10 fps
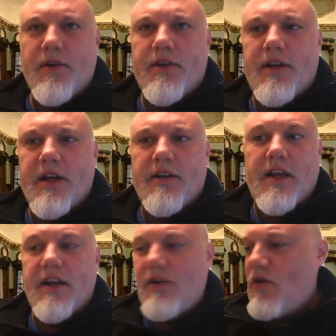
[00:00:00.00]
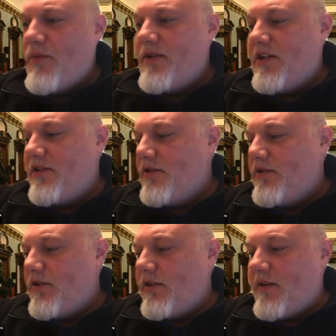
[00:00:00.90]
in the negative, and no abstentions,
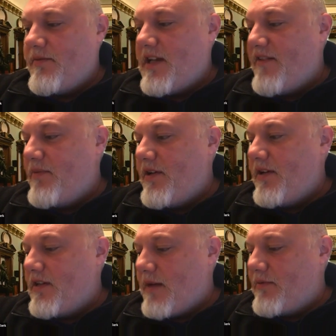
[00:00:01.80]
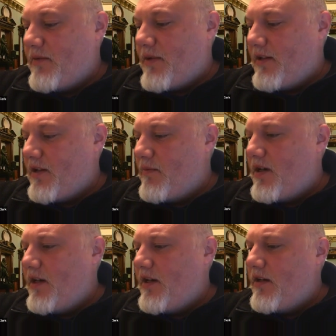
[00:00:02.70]
all items have been adopted by the
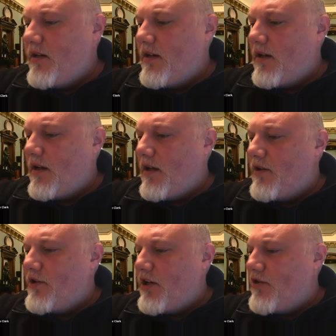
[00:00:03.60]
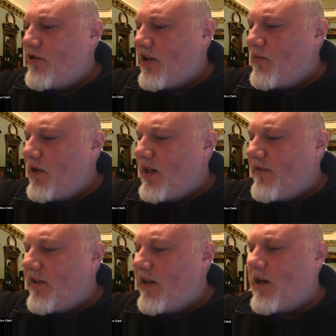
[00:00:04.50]
committee. And Chair Dromm, we have
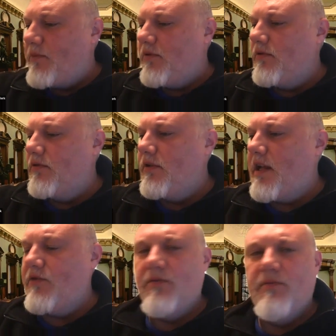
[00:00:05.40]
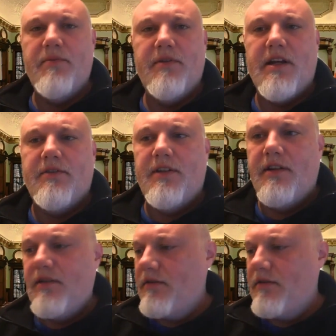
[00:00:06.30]
a couple council members outstanding.